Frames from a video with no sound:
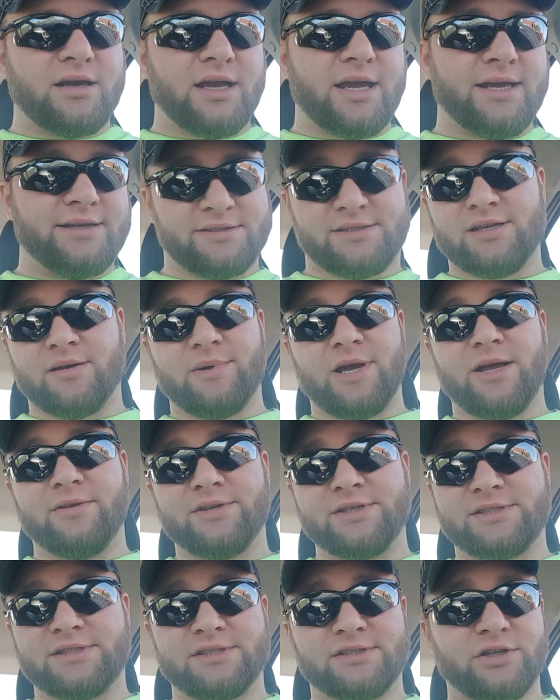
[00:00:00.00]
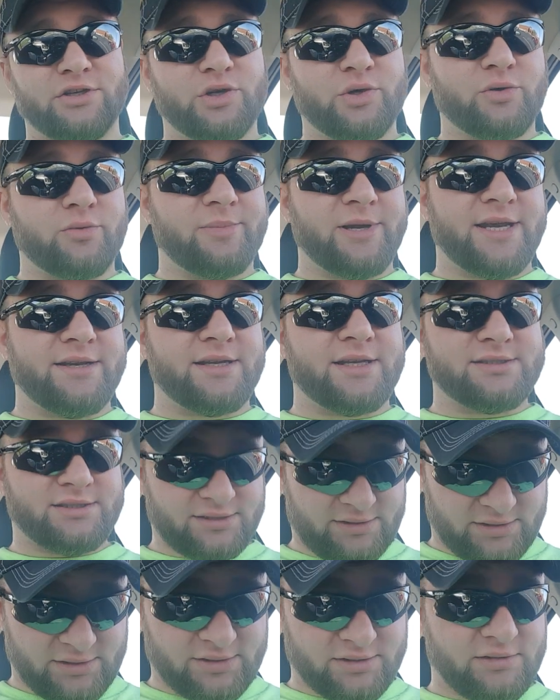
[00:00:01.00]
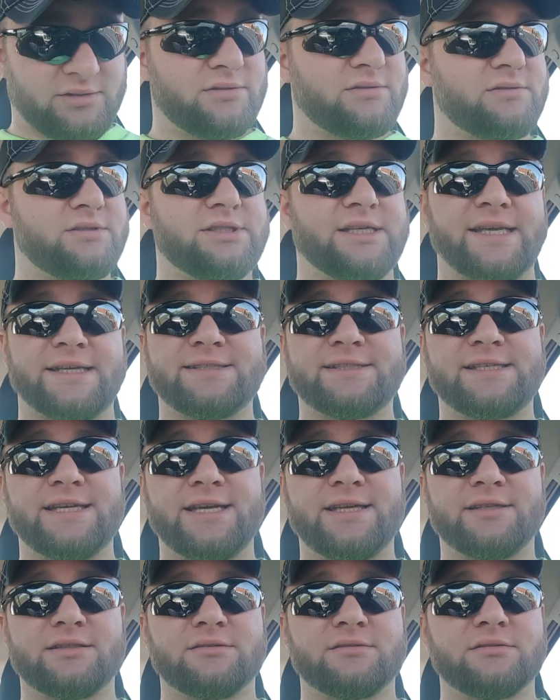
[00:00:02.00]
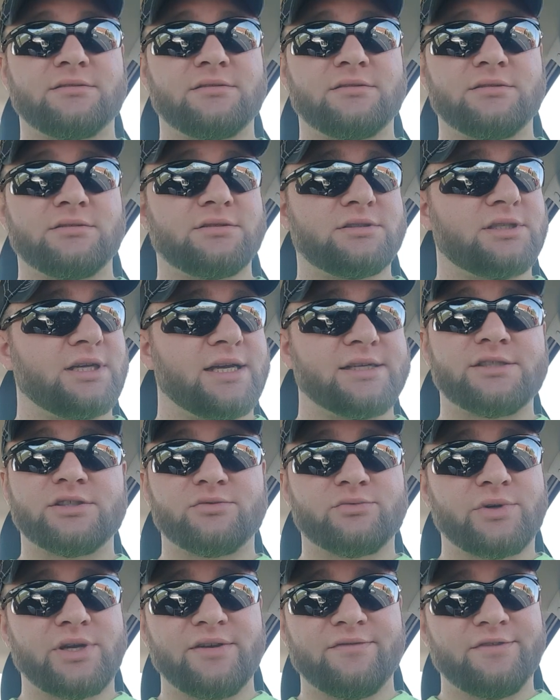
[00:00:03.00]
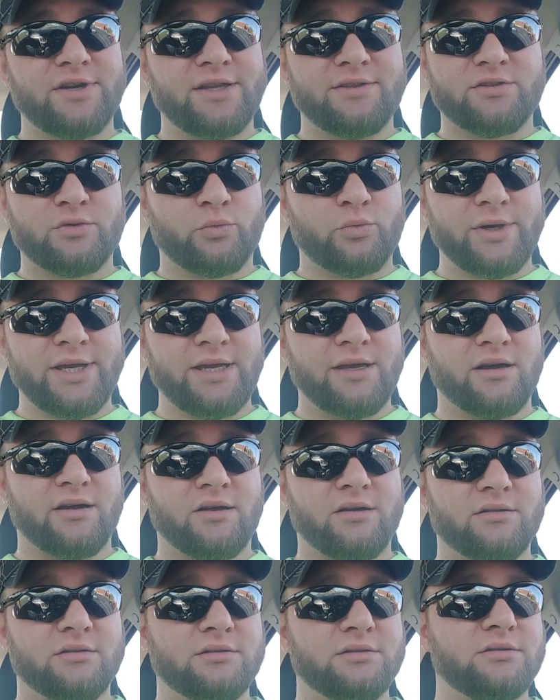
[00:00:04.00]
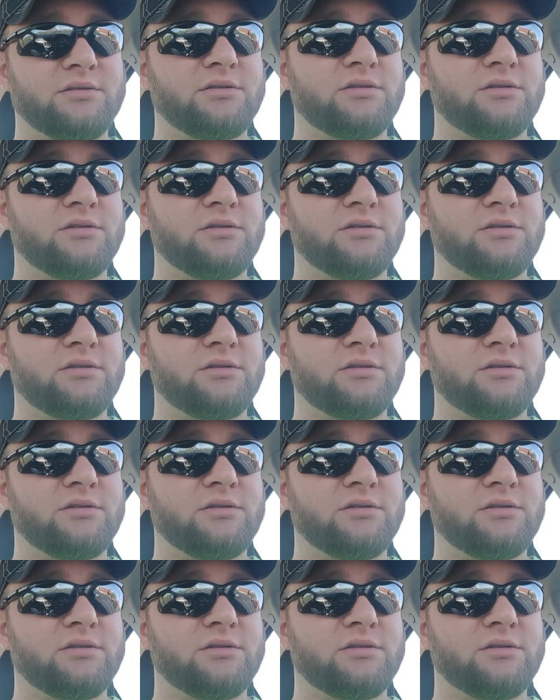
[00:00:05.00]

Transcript: And somehow this is a newer band that's gets it, doesn't reinvent the wheel,